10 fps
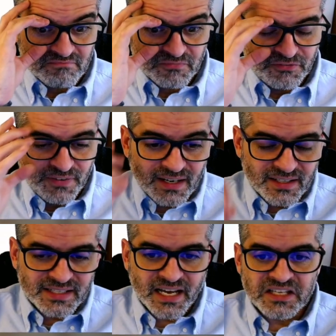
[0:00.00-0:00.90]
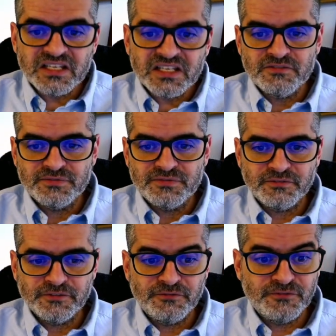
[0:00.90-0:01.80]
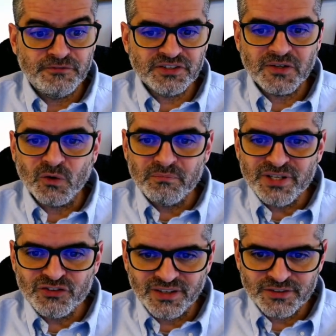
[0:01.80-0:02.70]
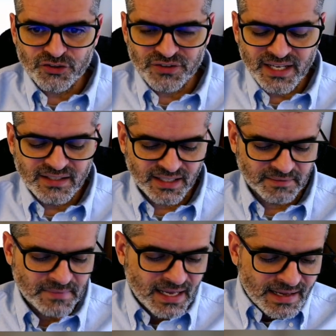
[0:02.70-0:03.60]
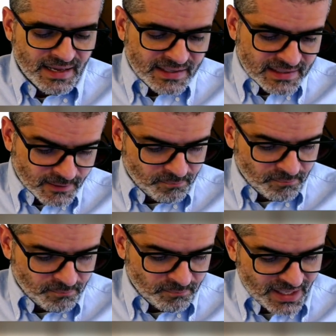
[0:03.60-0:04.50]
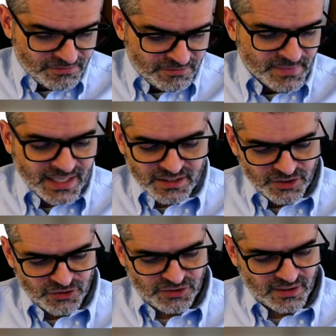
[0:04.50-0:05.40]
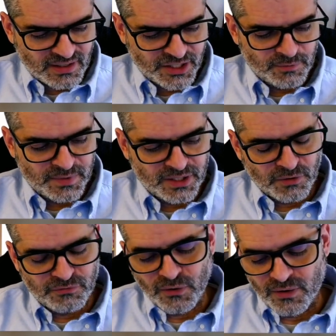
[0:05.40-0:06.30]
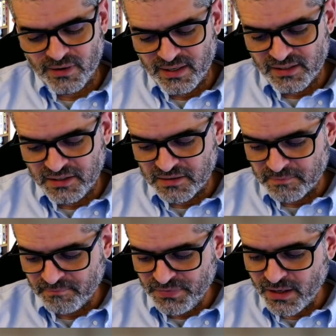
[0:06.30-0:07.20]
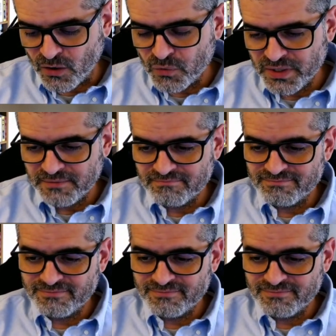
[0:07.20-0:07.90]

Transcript: fairly naive physical misunderstanding. Now, I have made this argument before, and the only